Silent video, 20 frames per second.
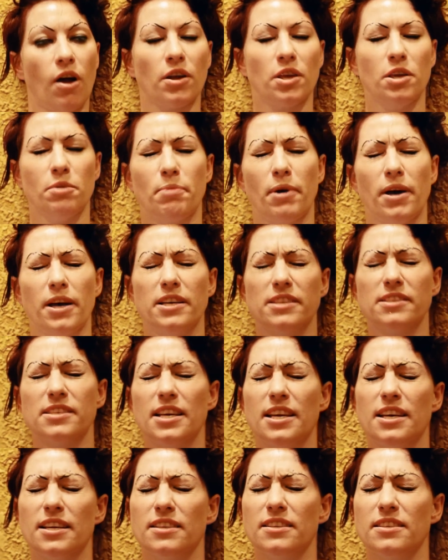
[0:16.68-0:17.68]
Occupies
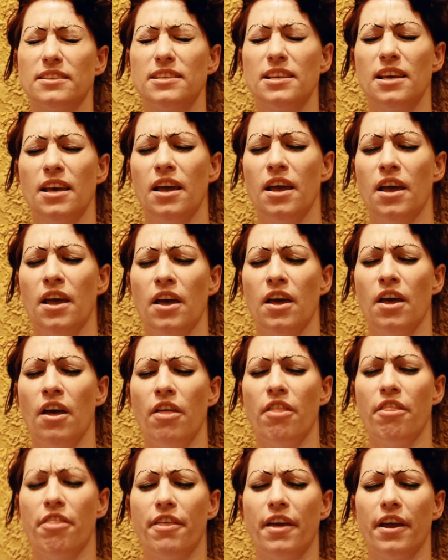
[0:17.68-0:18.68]
and
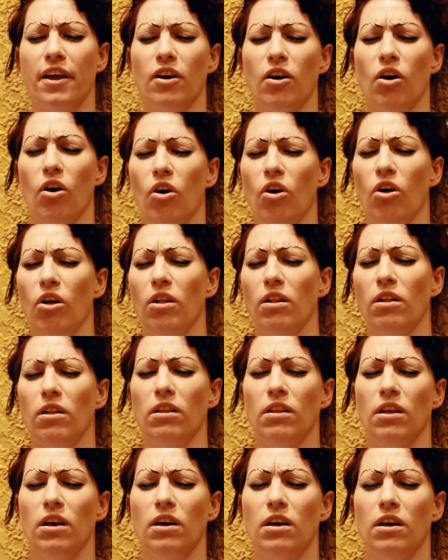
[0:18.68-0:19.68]
they
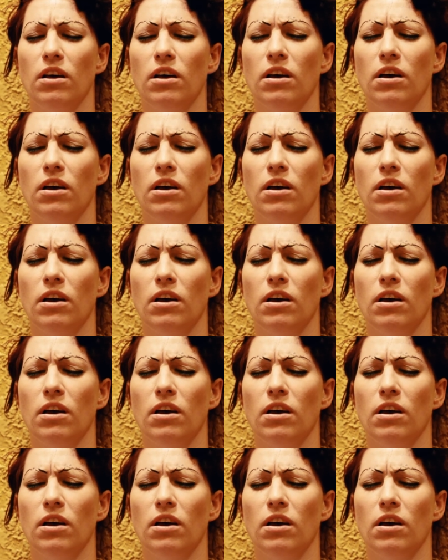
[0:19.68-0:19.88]
all